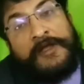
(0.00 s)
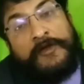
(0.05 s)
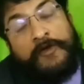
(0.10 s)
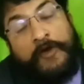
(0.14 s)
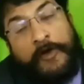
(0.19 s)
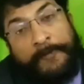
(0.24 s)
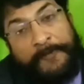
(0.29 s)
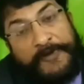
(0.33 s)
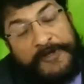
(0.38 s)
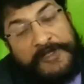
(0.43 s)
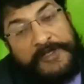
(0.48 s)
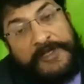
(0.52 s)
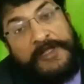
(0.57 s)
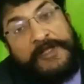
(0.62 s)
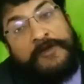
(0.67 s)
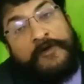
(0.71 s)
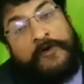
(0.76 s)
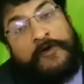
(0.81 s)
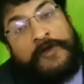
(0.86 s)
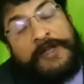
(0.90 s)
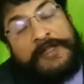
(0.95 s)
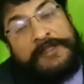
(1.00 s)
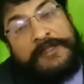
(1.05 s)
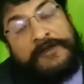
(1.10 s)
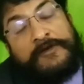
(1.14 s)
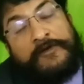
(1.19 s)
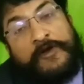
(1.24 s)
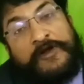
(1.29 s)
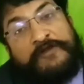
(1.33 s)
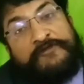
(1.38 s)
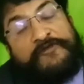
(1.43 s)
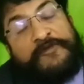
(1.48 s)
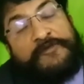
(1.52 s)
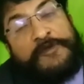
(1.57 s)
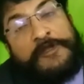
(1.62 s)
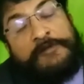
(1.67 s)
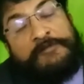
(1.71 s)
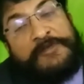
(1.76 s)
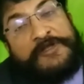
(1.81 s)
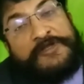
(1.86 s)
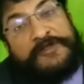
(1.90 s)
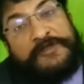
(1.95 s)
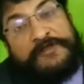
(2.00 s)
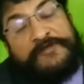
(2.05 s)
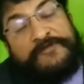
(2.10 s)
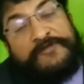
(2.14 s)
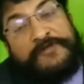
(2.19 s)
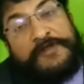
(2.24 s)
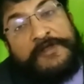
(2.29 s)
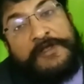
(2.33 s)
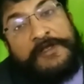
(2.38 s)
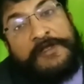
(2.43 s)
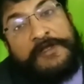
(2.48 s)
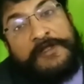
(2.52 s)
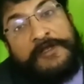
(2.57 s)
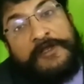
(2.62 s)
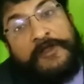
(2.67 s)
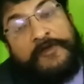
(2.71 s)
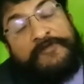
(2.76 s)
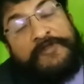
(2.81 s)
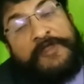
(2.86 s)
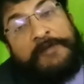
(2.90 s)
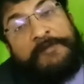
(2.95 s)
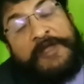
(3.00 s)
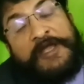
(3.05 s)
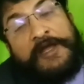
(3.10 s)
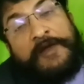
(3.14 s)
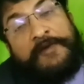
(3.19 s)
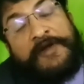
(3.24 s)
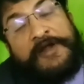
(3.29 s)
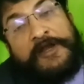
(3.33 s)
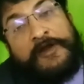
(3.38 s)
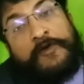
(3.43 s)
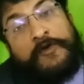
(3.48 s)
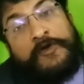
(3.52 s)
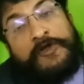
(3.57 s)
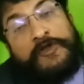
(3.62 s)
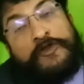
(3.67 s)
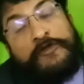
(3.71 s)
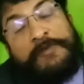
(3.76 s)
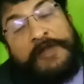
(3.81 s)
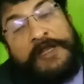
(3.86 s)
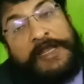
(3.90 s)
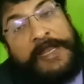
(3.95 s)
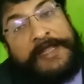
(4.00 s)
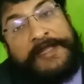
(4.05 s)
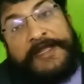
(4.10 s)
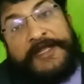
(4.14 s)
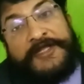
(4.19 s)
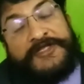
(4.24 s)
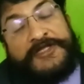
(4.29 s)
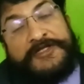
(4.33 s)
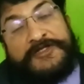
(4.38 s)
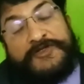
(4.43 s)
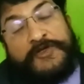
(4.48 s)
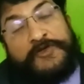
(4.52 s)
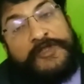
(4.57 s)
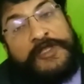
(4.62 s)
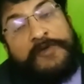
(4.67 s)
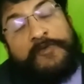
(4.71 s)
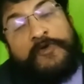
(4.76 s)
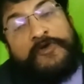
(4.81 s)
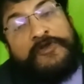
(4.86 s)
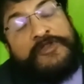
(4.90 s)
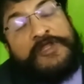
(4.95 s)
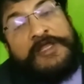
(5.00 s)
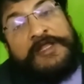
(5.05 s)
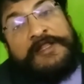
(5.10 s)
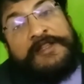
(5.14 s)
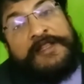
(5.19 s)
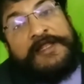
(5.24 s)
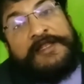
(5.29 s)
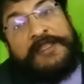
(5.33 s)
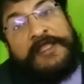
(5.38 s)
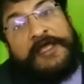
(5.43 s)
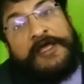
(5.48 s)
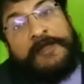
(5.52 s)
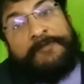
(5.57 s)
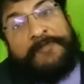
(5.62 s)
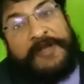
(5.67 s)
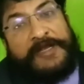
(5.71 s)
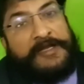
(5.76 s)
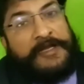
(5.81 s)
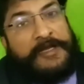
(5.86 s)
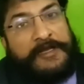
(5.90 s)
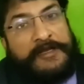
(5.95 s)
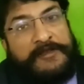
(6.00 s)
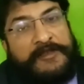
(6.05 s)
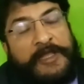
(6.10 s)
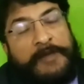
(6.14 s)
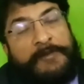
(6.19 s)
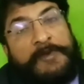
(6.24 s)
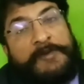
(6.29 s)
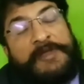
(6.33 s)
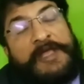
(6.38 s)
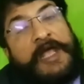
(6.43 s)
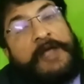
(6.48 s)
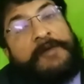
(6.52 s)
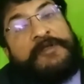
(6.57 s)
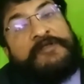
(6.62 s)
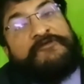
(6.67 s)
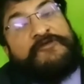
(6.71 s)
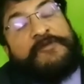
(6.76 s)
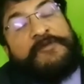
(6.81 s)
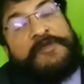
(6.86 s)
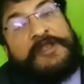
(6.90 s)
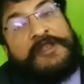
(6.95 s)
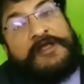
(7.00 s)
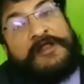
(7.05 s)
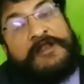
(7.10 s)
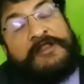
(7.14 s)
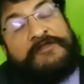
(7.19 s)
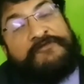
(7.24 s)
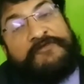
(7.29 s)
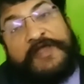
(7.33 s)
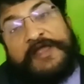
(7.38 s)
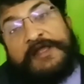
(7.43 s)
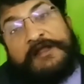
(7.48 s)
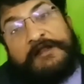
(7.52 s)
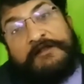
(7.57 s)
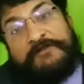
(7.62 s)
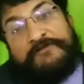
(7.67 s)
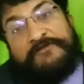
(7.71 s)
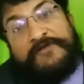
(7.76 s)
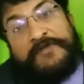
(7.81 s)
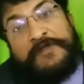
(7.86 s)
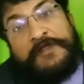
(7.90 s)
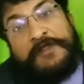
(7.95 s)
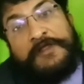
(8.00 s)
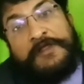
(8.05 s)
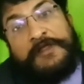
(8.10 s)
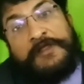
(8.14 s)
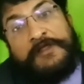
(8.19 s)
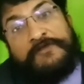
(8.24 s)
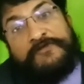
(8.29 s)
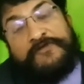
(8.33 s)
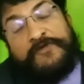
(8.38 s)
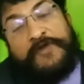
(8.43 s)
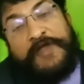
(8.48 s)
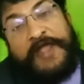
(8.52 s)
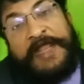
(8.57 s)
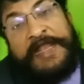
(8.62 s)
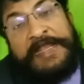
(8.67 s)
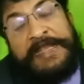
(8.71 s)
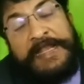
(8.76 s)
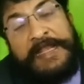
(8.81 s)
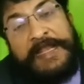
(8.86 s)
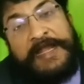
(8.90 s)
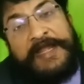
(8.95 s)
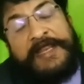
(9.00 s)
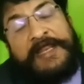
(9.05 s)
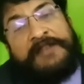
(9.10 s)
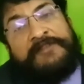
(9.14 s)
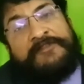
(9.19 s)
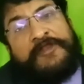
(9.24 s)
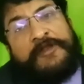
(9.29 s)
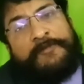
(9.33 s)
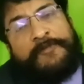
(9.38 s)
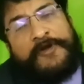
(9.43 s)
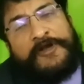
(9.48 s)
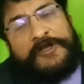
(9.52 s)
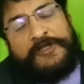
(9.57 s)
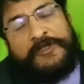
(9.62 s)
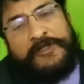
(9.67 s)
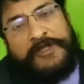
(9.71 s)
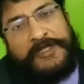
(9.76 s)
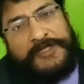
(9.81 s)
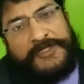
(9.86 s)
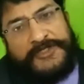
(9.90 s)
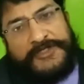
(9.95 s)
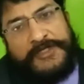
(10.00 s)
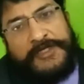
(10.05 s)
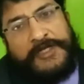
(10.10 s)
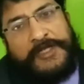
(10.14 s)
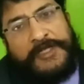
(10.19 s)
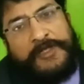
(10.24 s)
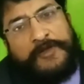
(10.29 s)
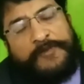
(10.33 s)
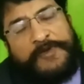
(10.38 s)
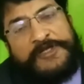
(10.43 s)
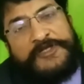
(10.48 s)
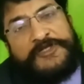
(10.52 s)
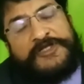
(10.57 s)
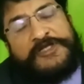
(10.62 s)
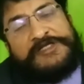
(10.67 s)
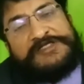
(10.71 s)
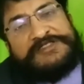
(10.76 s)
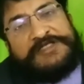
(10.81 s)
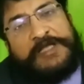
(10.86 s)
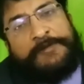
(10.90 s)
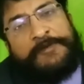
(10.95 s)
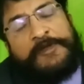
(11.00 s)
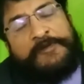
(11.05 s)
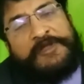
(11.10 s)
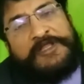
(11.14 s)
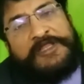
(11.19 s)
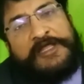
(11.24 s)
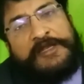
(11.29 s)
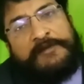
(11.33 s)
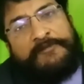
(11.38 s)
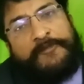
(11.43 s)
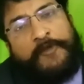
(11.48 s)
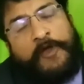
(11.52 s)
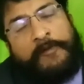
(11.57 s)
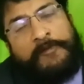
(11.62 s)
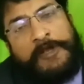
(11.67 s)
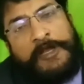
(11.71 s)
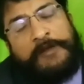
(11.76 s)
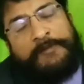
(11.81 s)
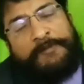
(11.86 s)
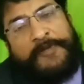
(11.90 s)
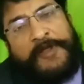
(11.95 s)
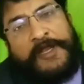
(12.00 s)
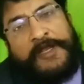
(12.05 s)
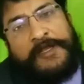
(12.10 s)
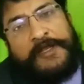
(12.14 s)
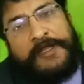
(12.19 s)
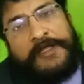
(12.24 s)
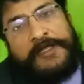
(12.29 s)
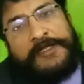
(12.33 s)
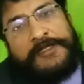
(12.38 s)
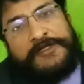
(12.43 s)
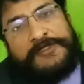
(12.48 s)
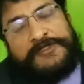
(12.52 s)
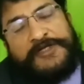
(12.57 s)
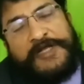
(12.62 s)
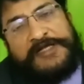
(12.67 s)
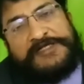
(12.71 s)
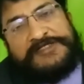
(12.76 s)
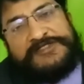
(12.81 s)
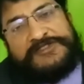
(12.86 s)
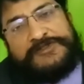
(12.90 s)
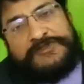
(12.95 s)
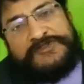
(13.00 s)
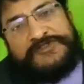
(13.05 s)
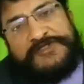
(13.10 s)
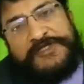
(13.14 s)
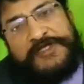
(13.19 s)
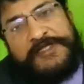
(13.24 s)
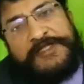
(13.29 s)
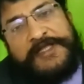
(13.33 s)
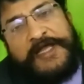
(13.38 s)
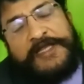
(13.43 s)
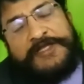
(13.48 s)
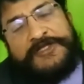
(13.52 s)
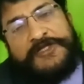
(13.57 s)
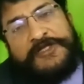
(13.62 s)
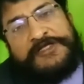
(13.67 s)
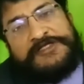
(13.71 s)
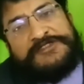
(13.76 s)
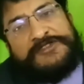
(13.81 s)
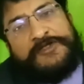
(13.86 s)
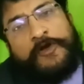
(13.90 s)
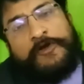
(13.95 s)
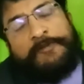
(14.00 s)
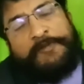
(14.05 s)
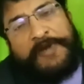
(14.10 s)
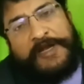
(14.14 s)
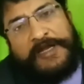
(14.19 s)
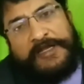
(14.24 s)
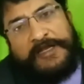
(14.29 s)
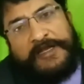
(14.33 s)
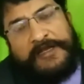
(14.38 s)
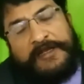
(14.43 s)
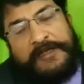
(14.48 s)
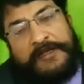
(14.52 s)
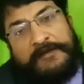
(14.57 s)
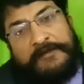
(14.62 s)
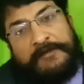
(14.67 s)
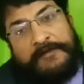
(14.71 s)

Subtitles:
copper T or other contraceptive measures. Now they may have undergone tubal ligation, so they won't think that they are pregnant. They may be having some irregular cycles. So any lady in the reproductive age, when she is coming with an abdominal pain, she has to see that she is not pregnant.